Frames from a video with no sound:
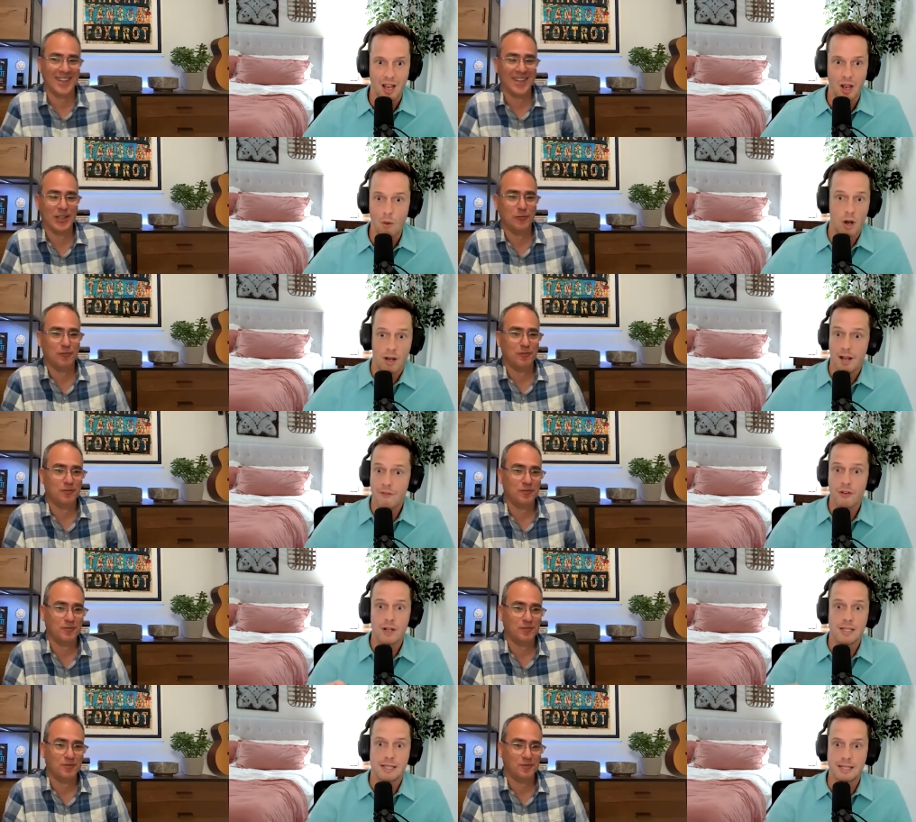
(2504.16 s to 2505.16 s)
Speaker 1: Well, and
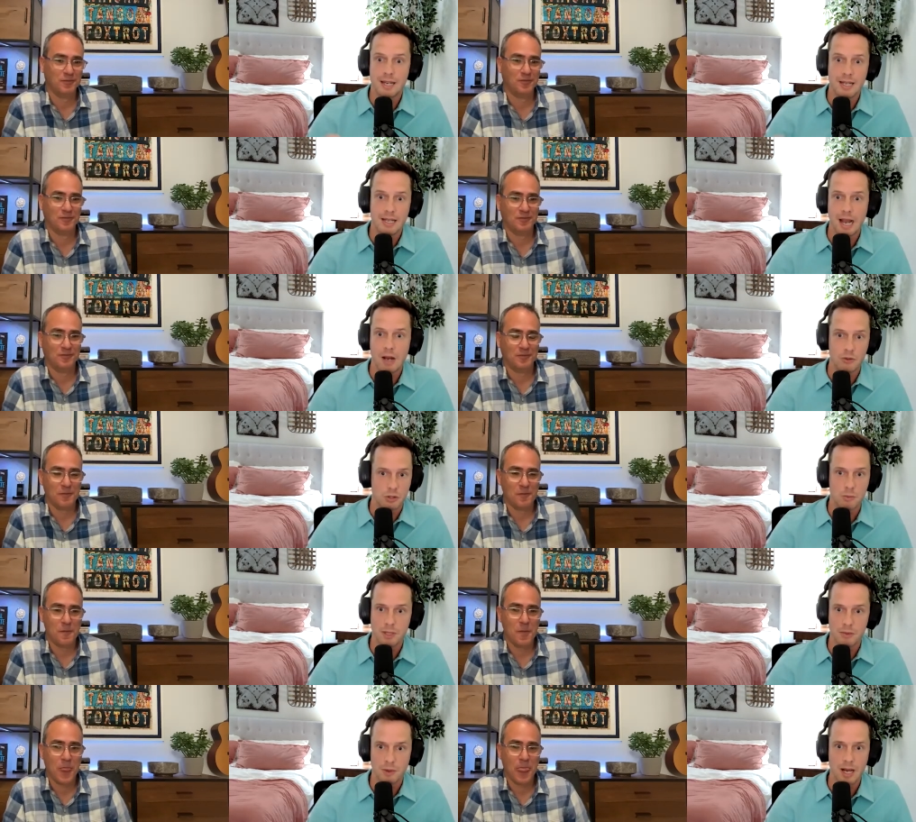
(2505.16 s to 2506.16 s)
every city
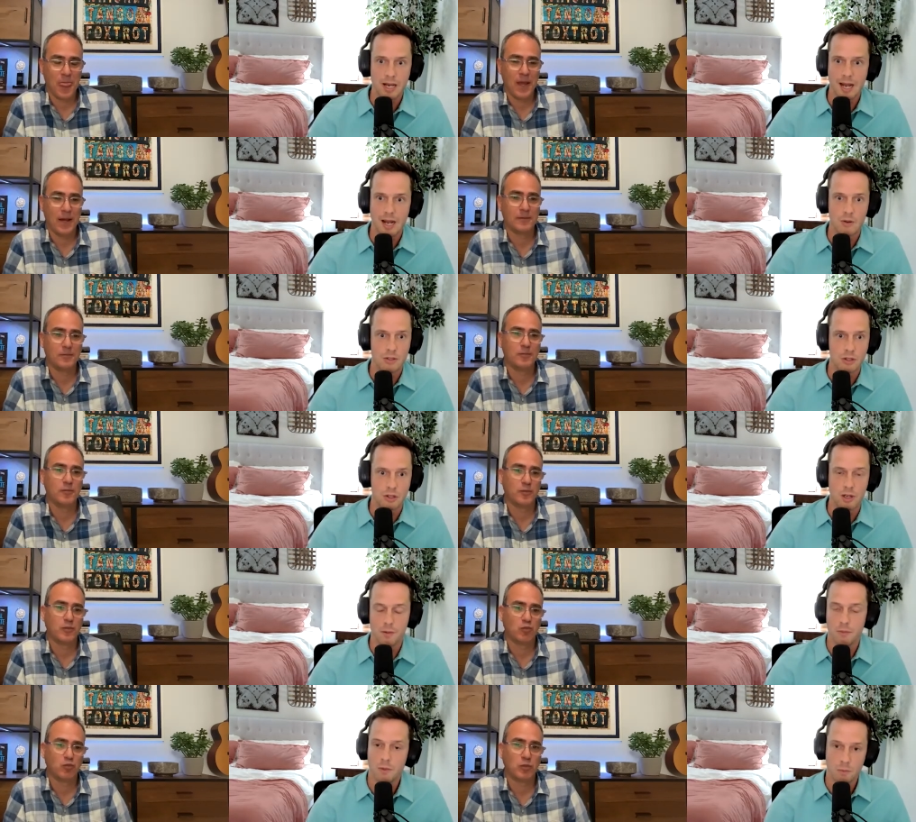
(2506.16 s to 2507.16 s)
councilman right now
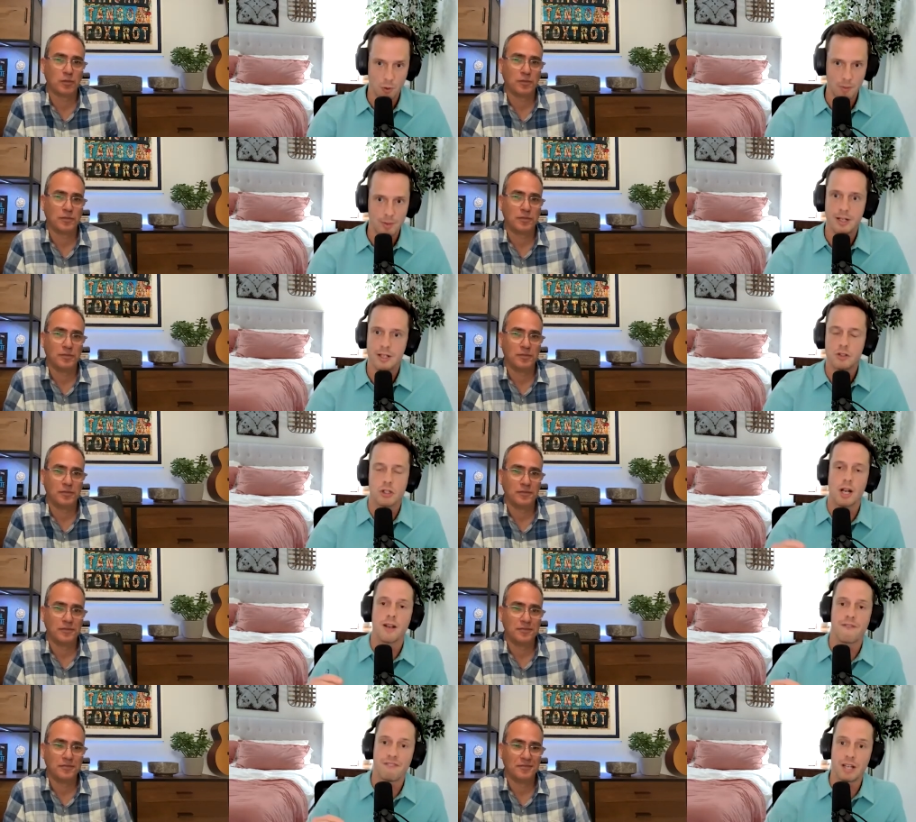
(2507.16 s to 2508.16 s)
and woman is
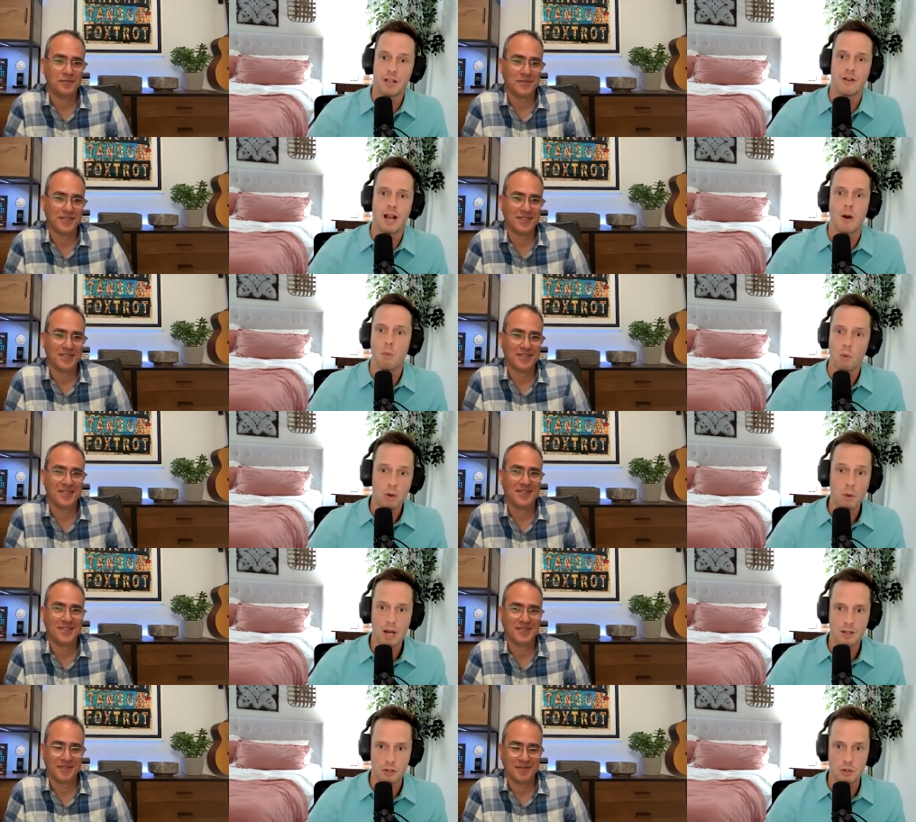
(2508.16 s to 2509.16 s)
trying to figure out, what do
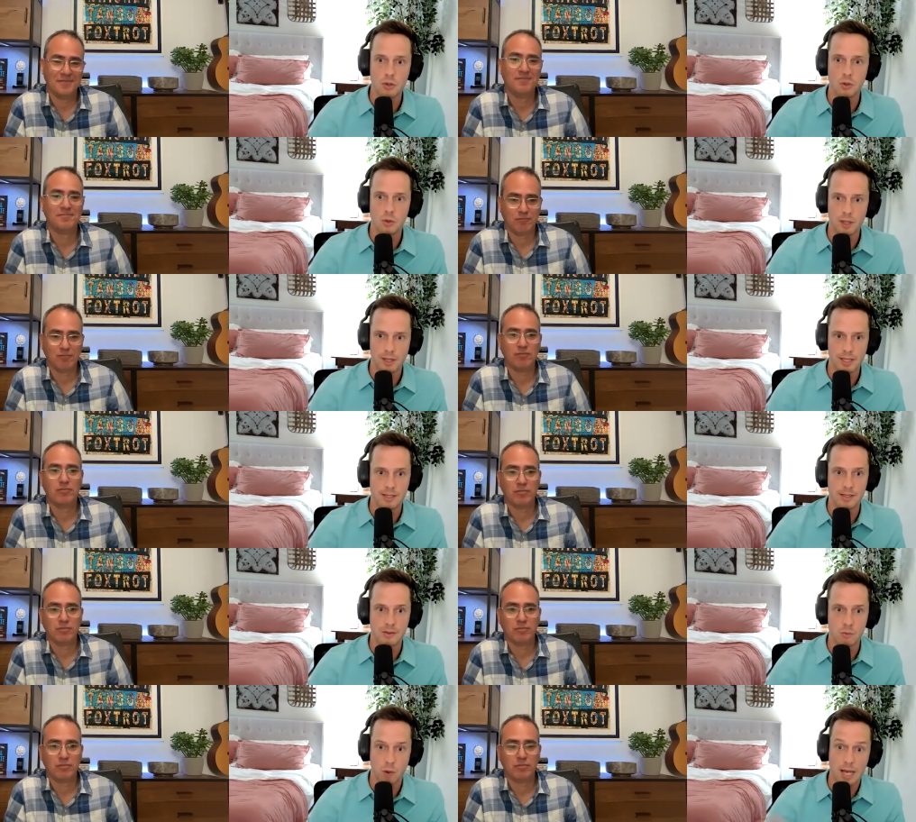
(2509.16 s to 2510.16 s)
I do with
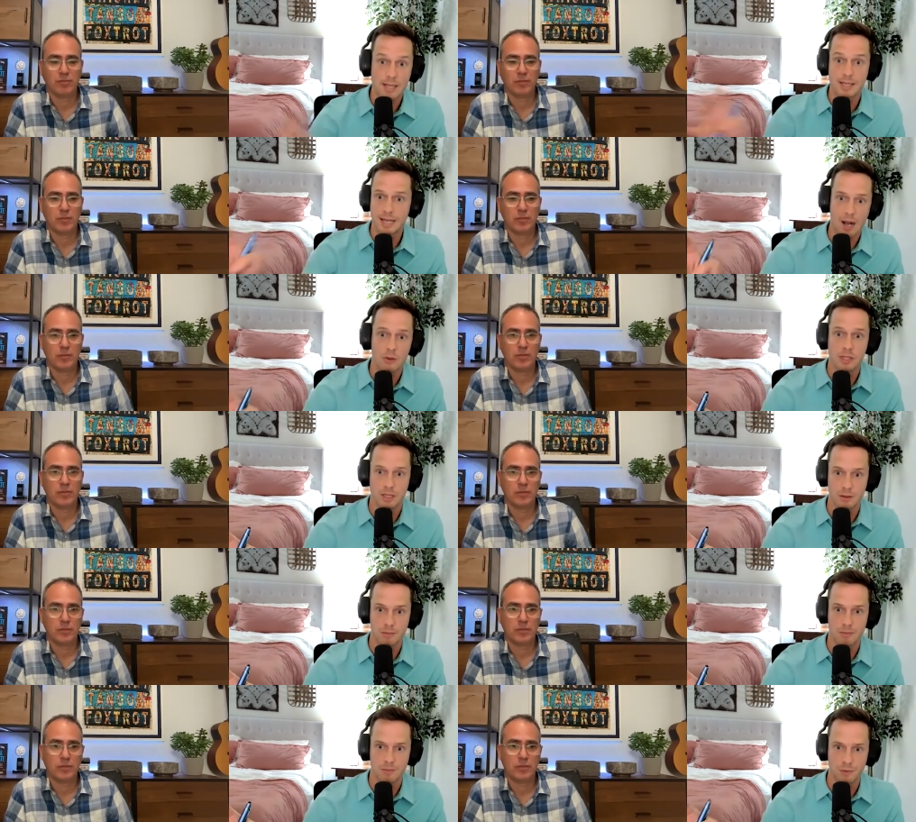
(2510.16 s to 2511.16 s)
this rising housing
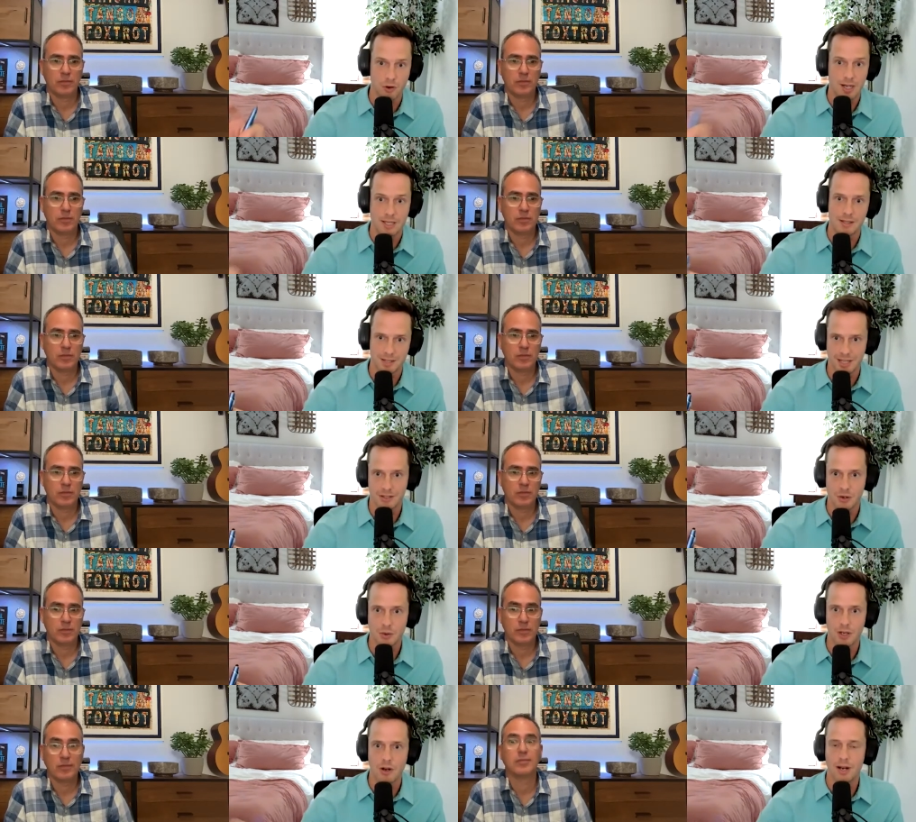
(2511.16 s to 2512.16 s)
crisis that's
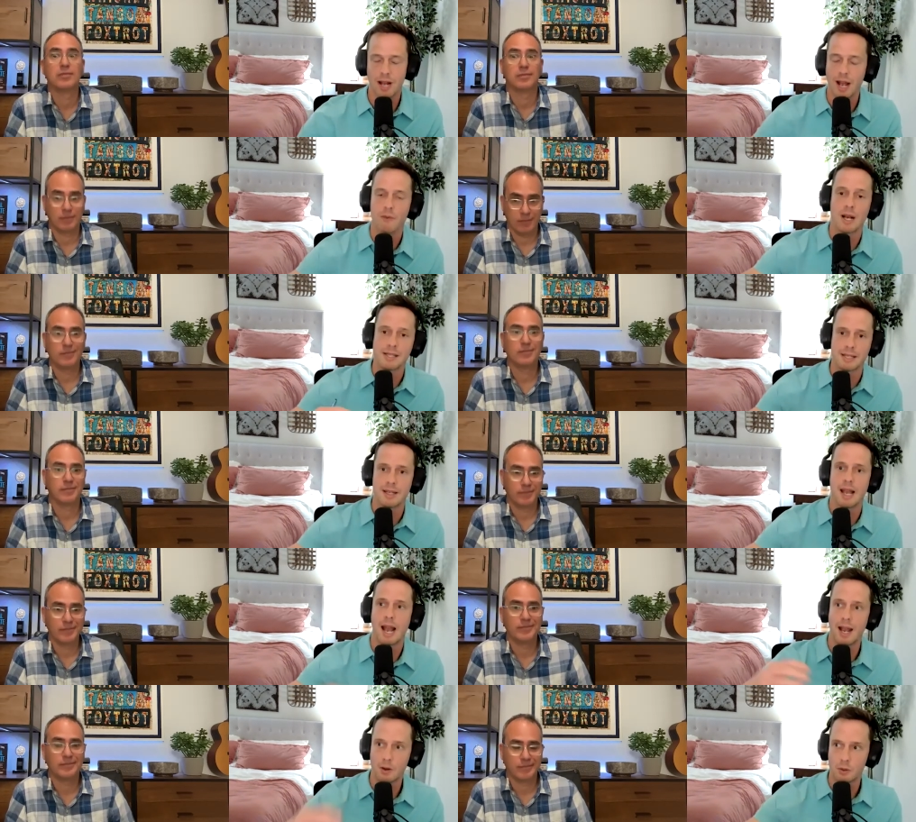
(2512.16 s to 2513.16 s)
going on, rising
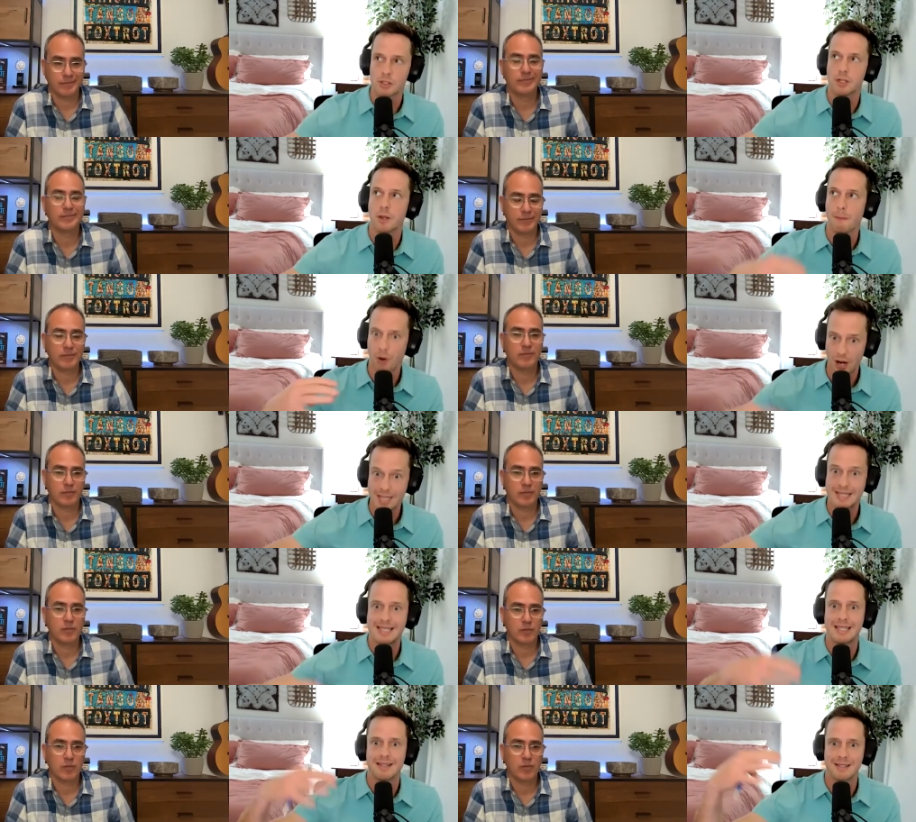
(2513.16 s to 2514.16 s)
house
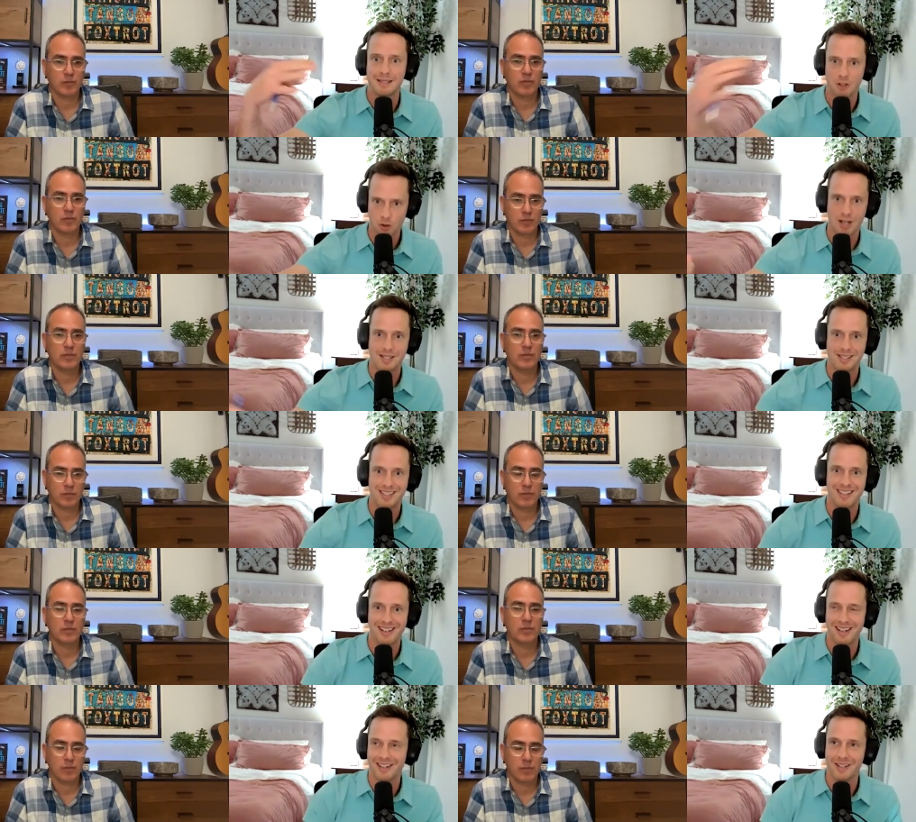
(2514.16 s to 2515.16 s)
prices
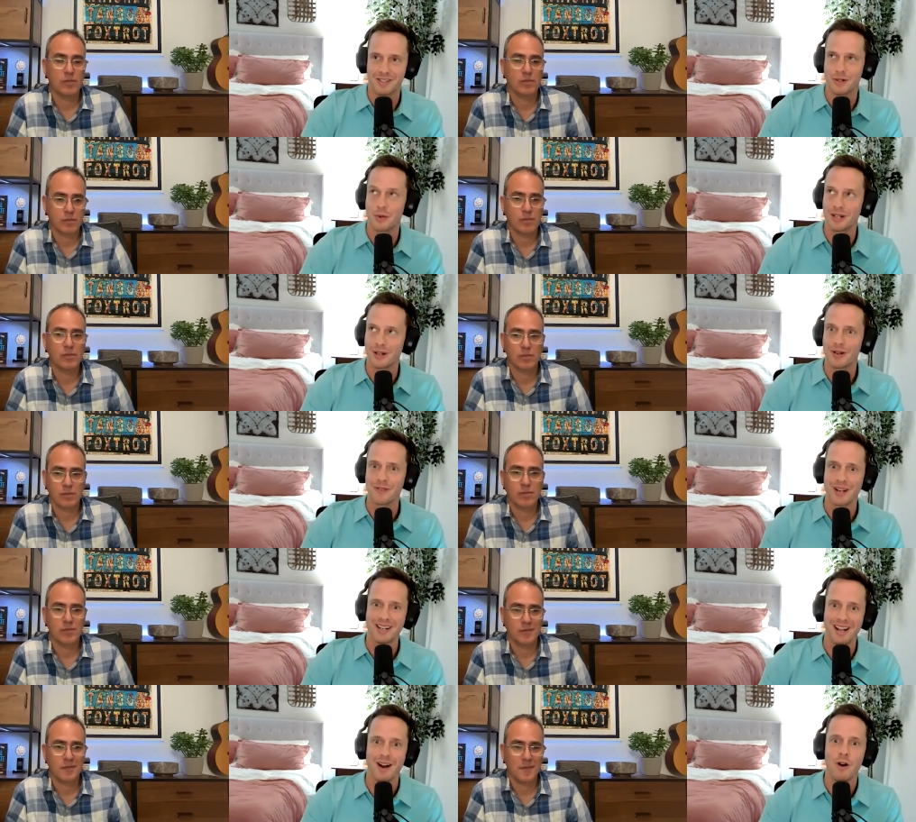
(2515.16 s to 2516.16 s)
pricing, I guess, going on
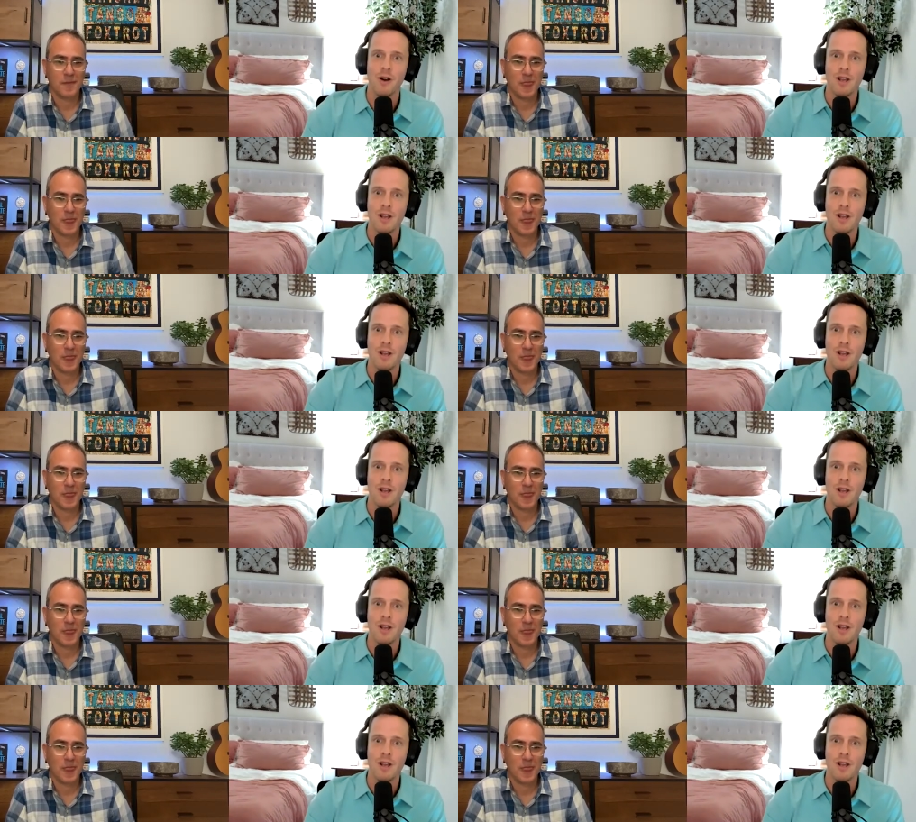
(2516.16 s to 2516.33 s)
right now,